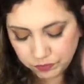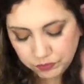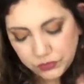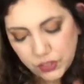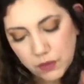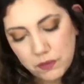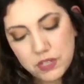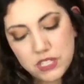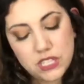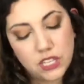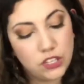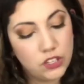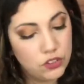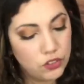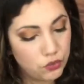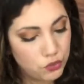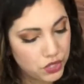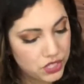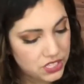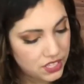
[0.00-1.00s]
let me tell you the
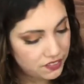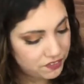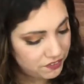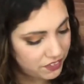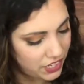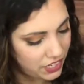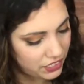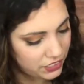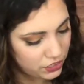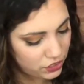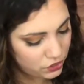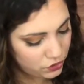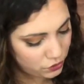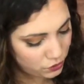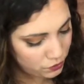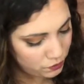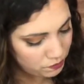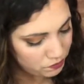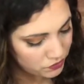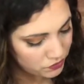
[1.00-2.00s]
retail value.